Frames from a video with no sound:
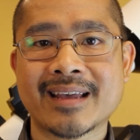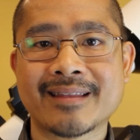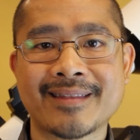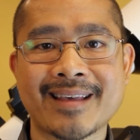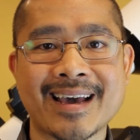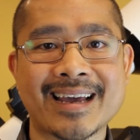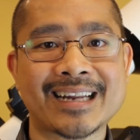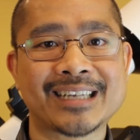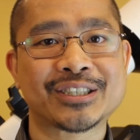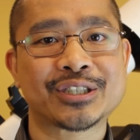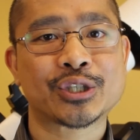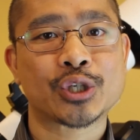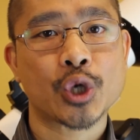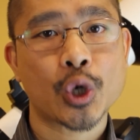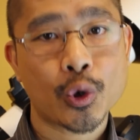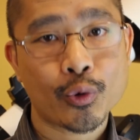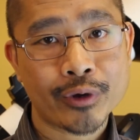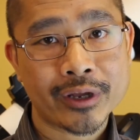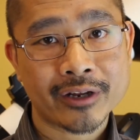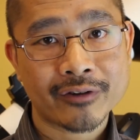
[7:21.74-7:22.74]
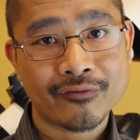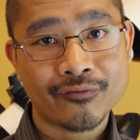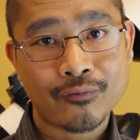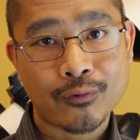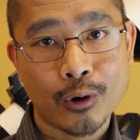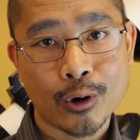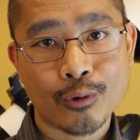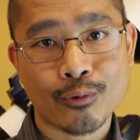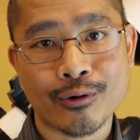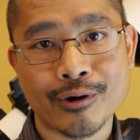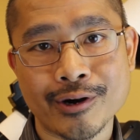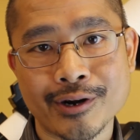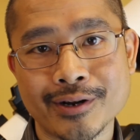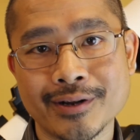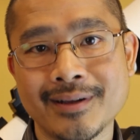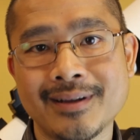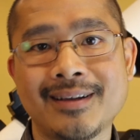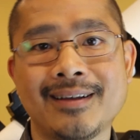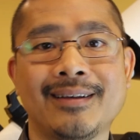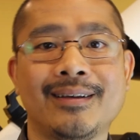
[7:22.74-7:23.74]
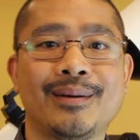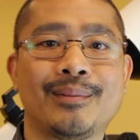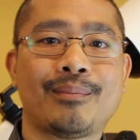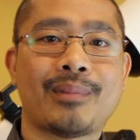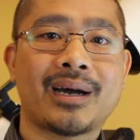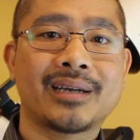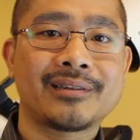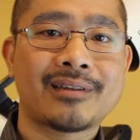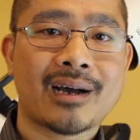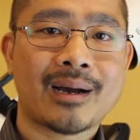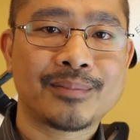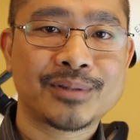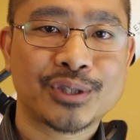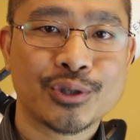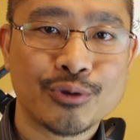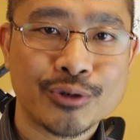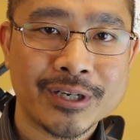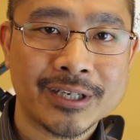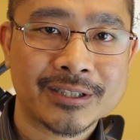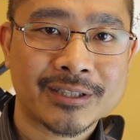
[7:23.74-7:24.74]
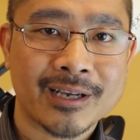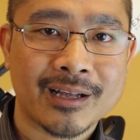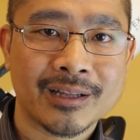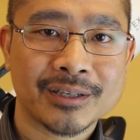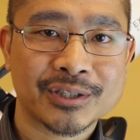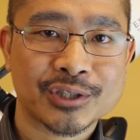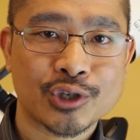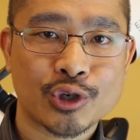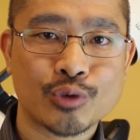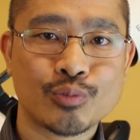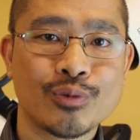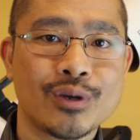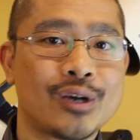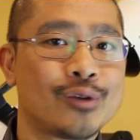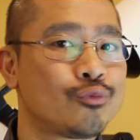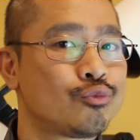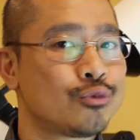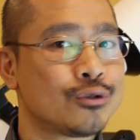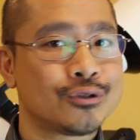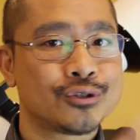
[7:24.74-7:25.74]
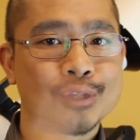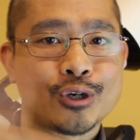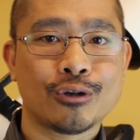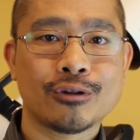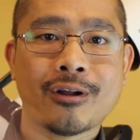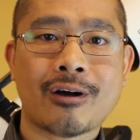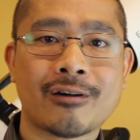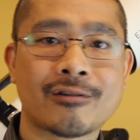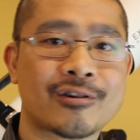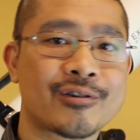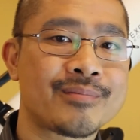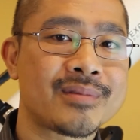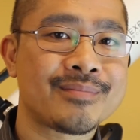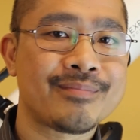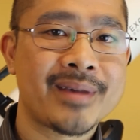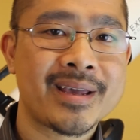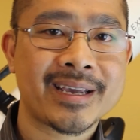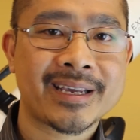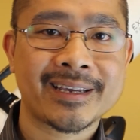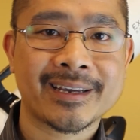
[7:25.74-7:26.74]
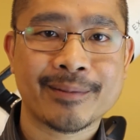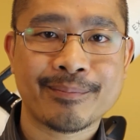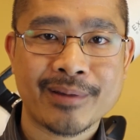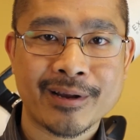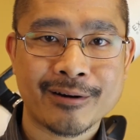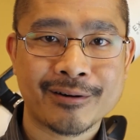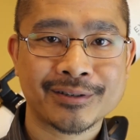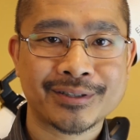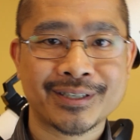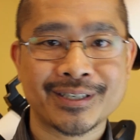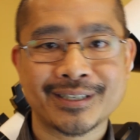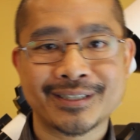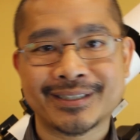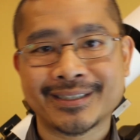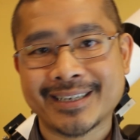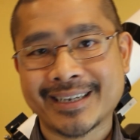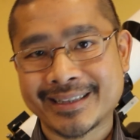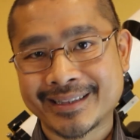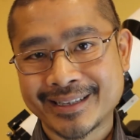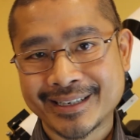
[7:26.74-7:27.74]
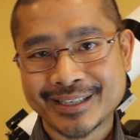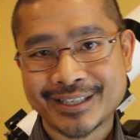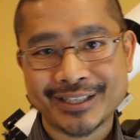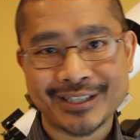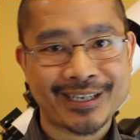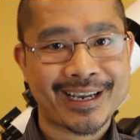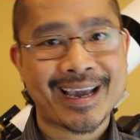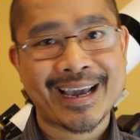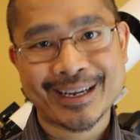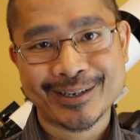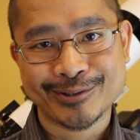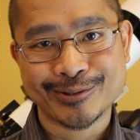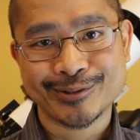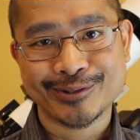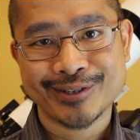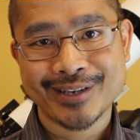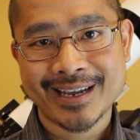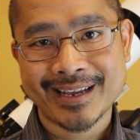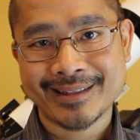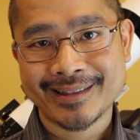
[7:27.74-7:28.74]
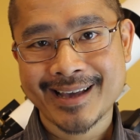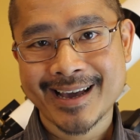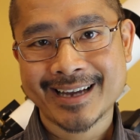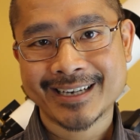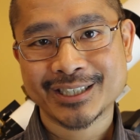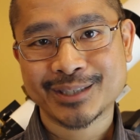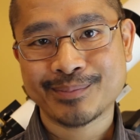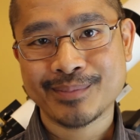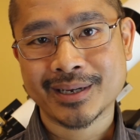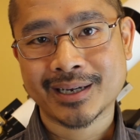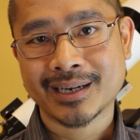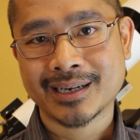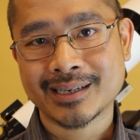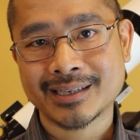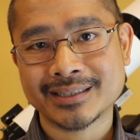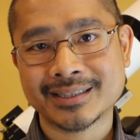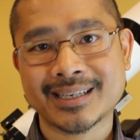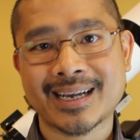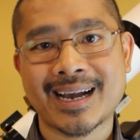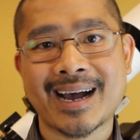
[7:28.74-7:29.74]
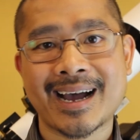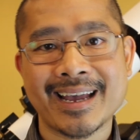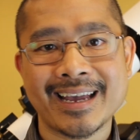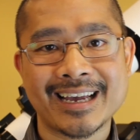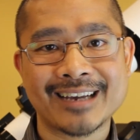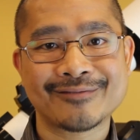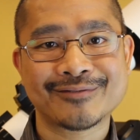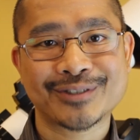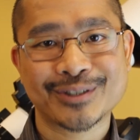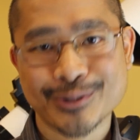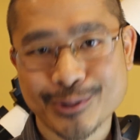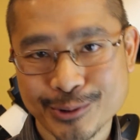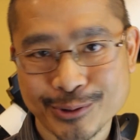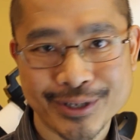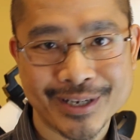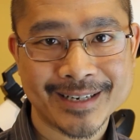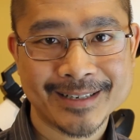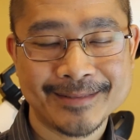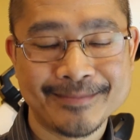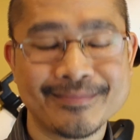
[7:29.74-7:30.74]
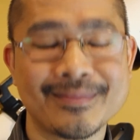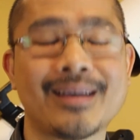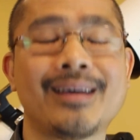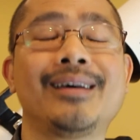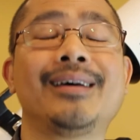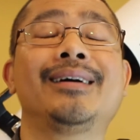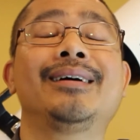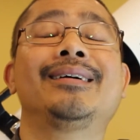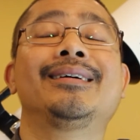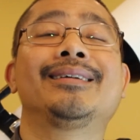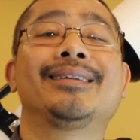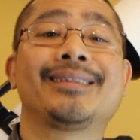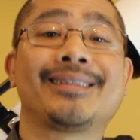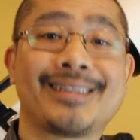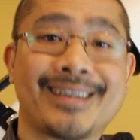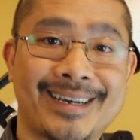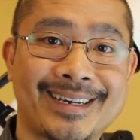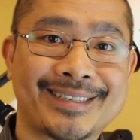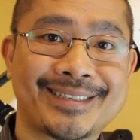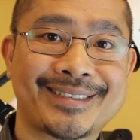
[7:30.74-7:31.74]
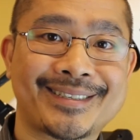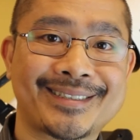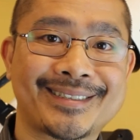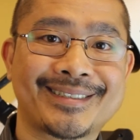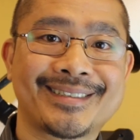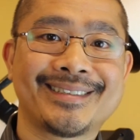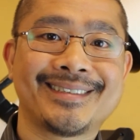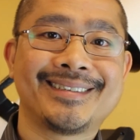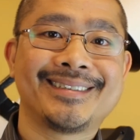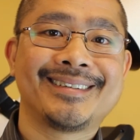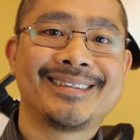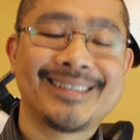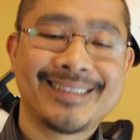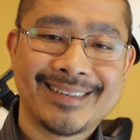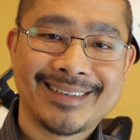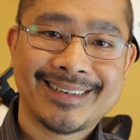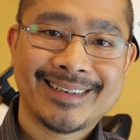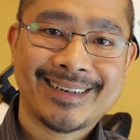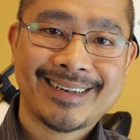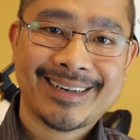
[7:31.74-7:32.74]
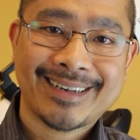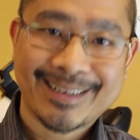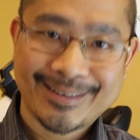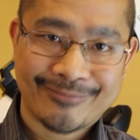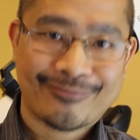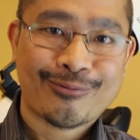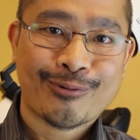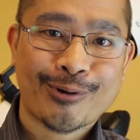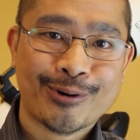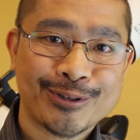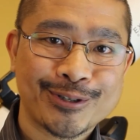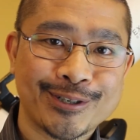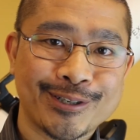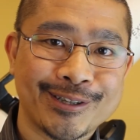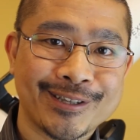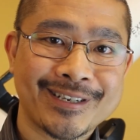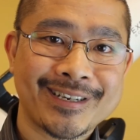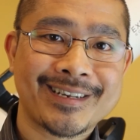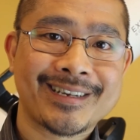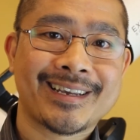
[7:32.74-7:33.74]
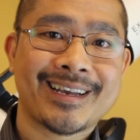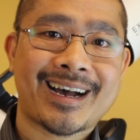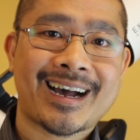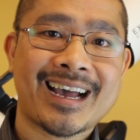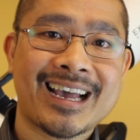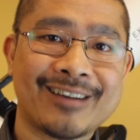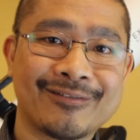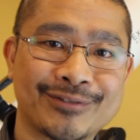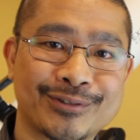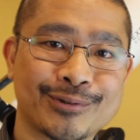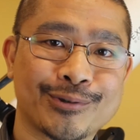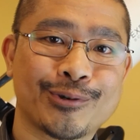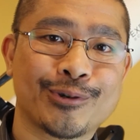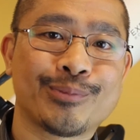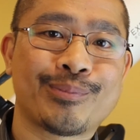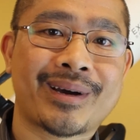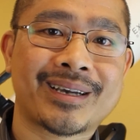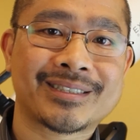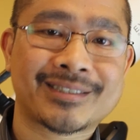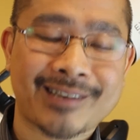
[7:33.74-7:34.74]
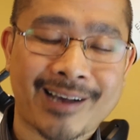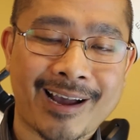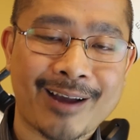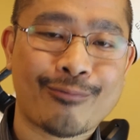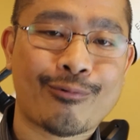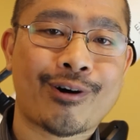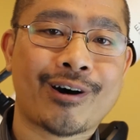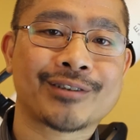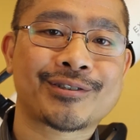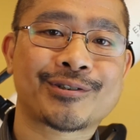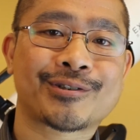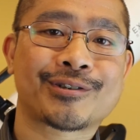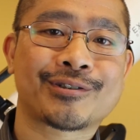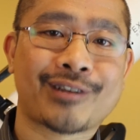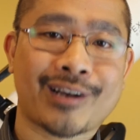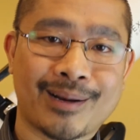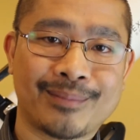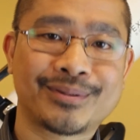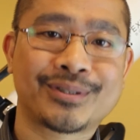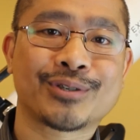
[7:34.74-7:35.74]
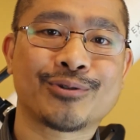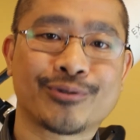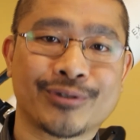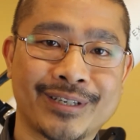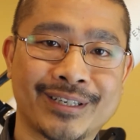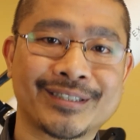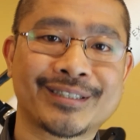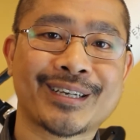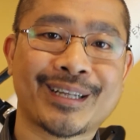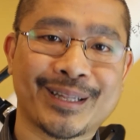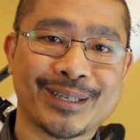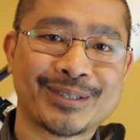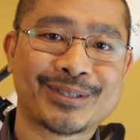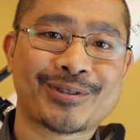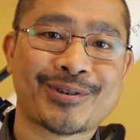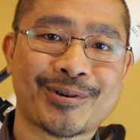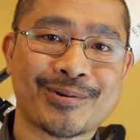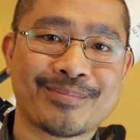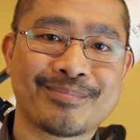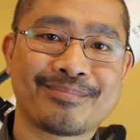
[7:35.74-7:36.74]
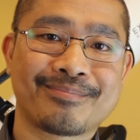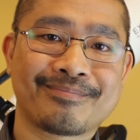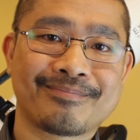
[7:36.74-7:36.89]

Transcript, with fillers: and that is going forward, my Dobsonian telescope will no longer be making appearances in this channel, and that is because I have sold it. Yes, unfortunately, I have sold my Skywatcher Dobsonian telescope.